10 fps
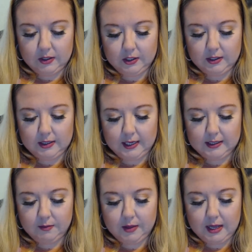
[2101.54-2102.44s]
So, and
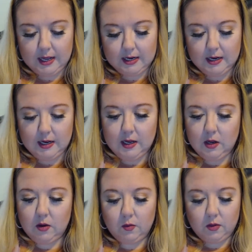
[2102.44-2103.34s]
I think I'll do the
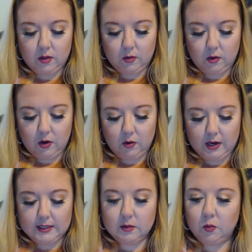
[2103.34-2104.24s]
same today. So I
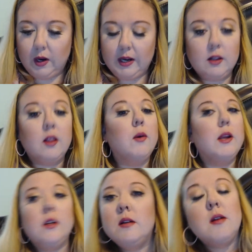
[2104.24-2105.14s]
just take some of
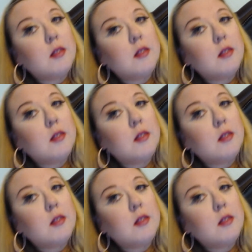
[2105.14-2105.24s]
that,